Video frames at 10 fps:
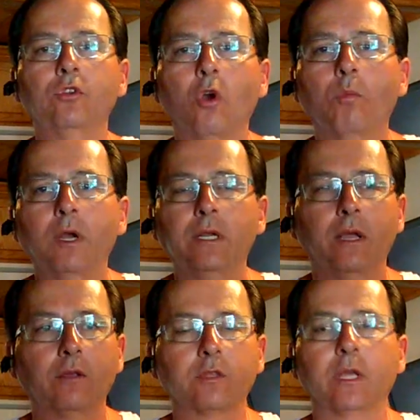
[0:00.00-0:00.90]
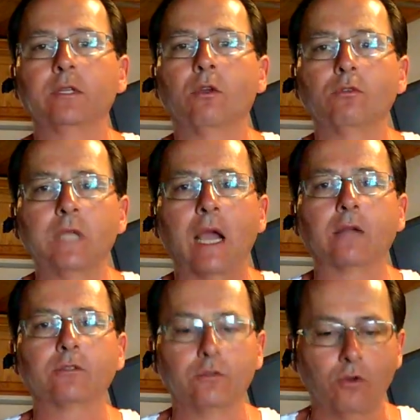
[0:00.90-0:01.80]
Nobody else can. No
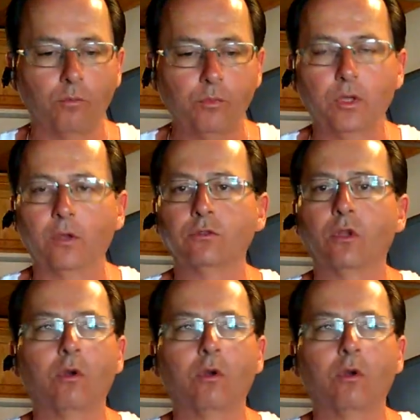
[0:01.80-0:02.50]
doctor, no pill,